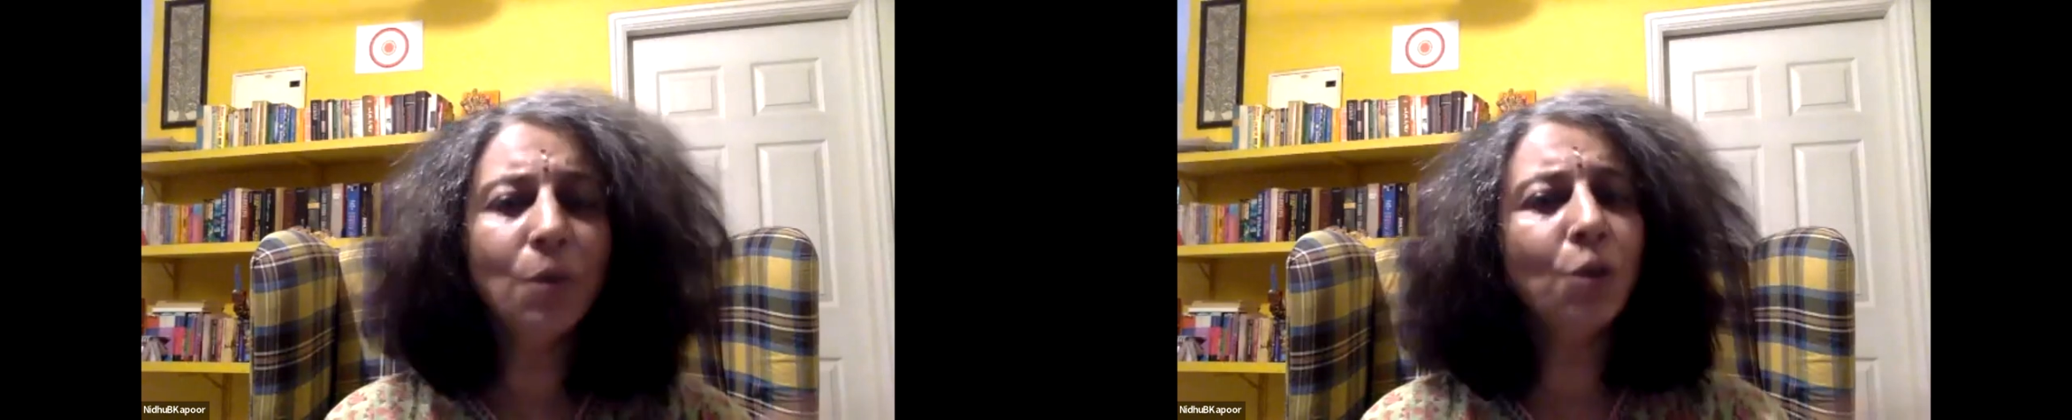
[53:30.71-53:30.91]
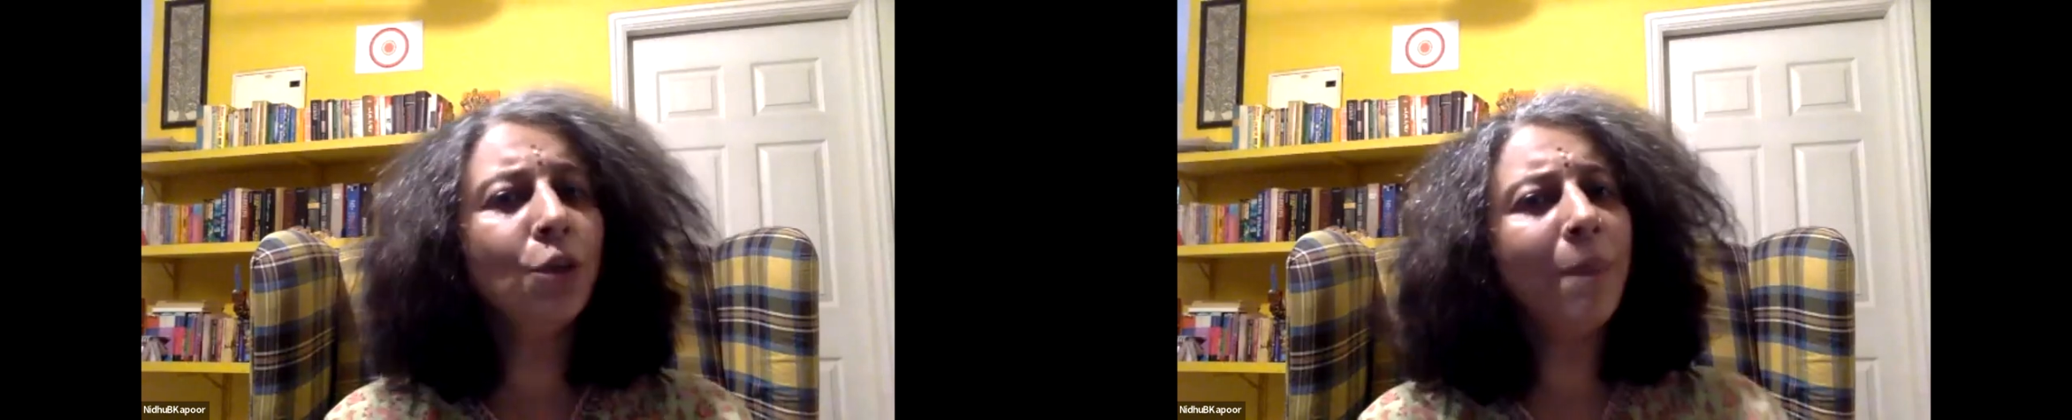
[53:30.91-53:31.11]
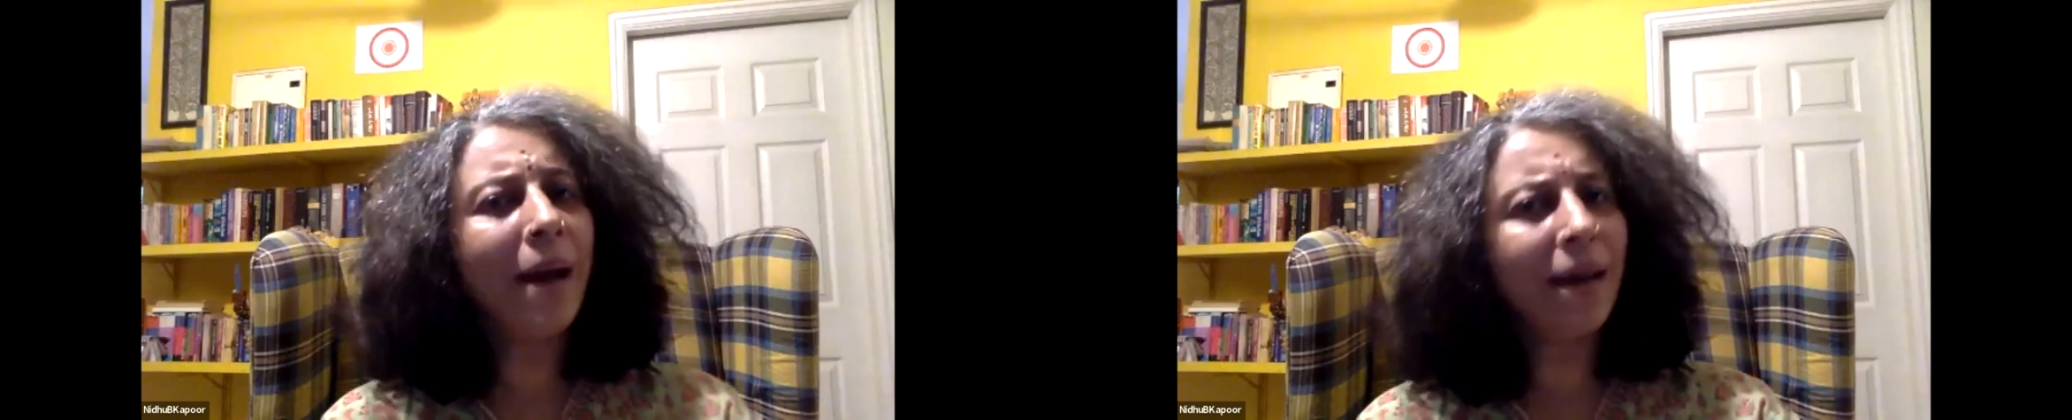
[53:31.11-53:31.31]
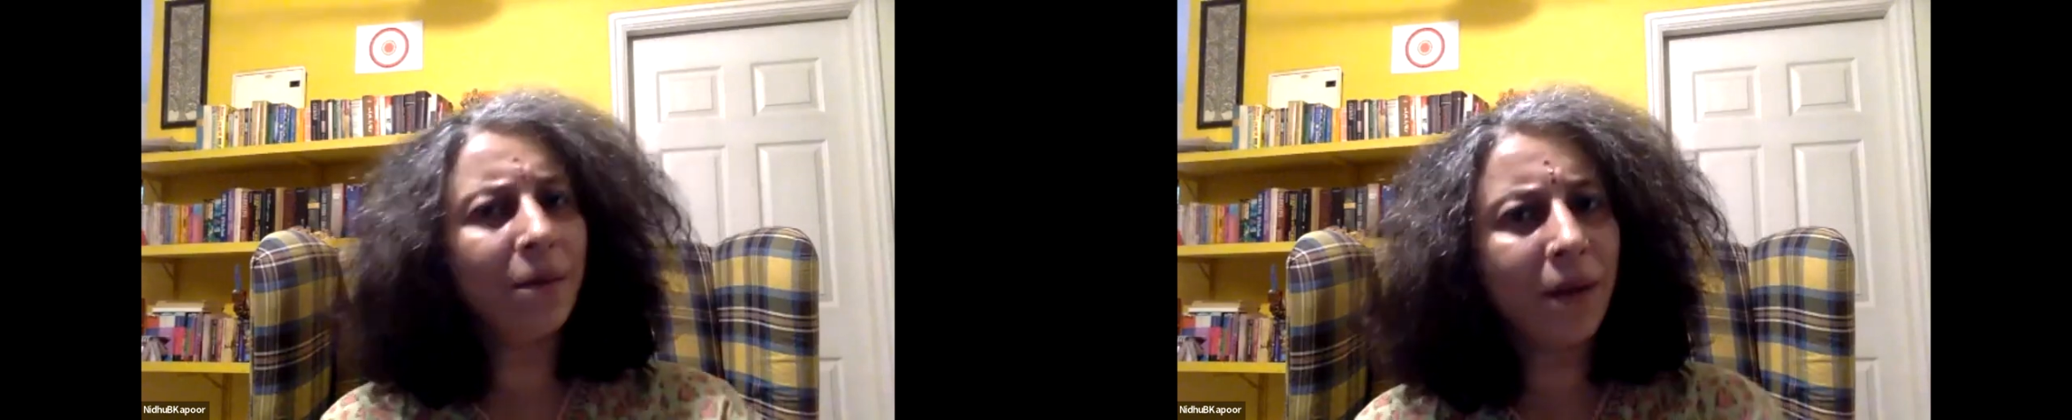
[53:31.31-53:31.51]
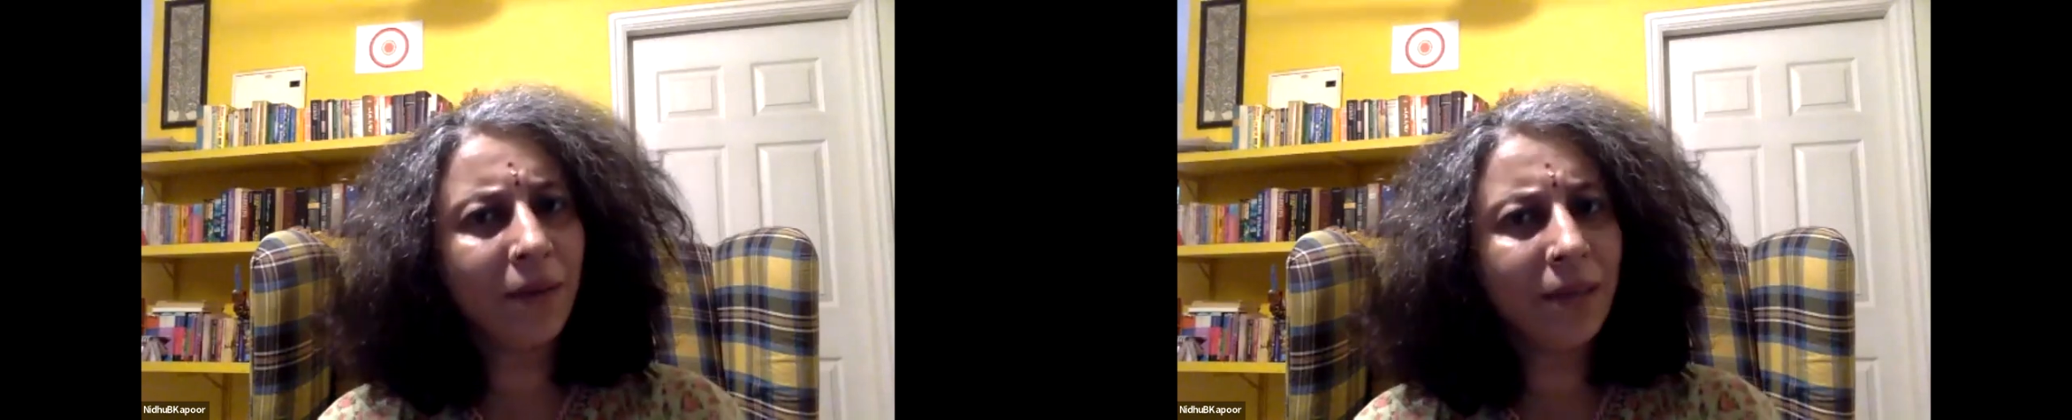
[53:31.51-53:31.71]
Goodbye,
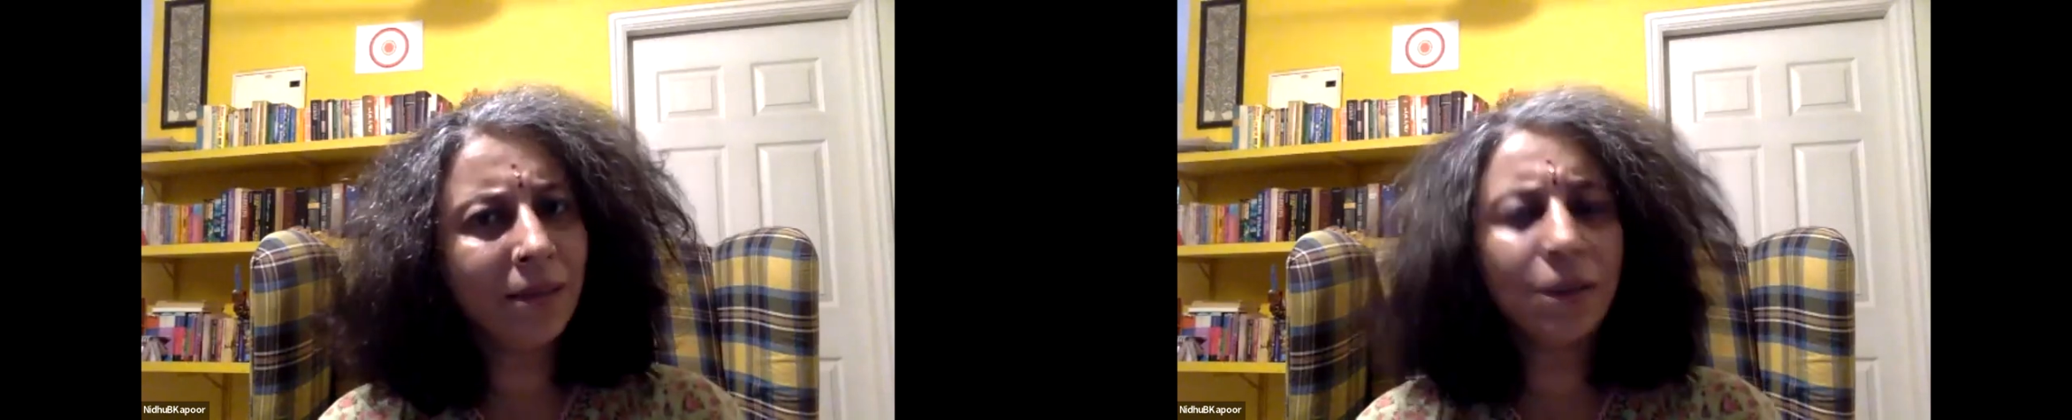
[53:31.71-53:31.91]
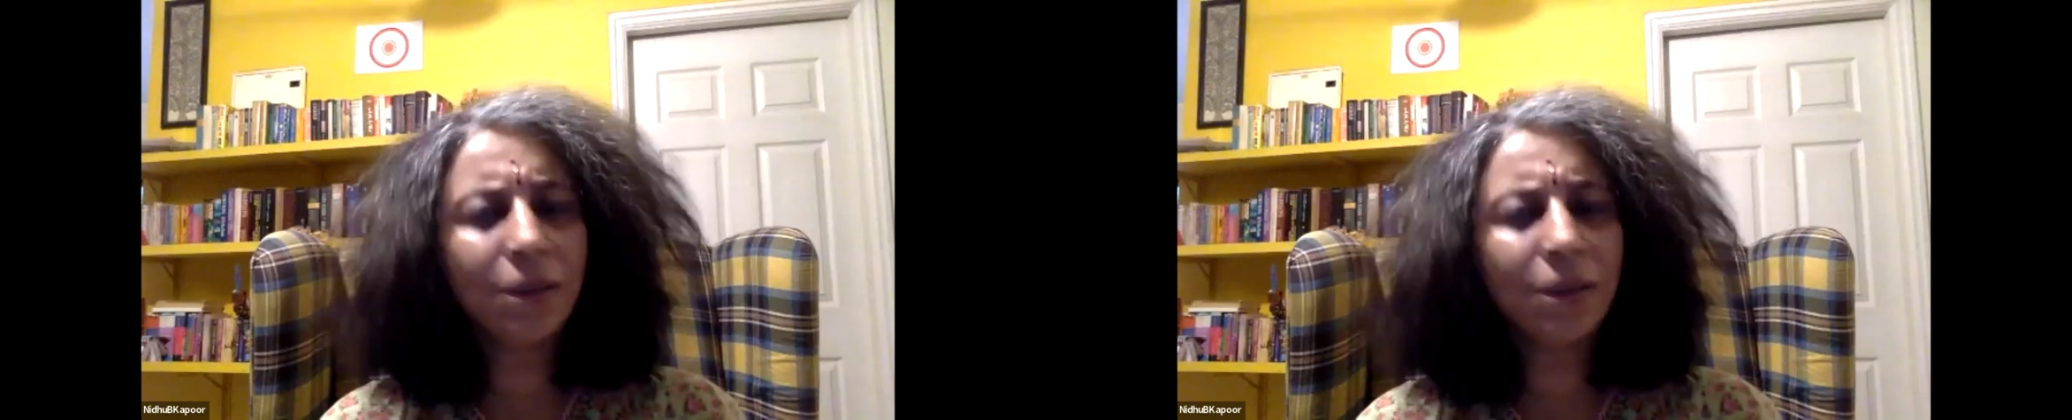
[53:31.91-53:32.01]
worries.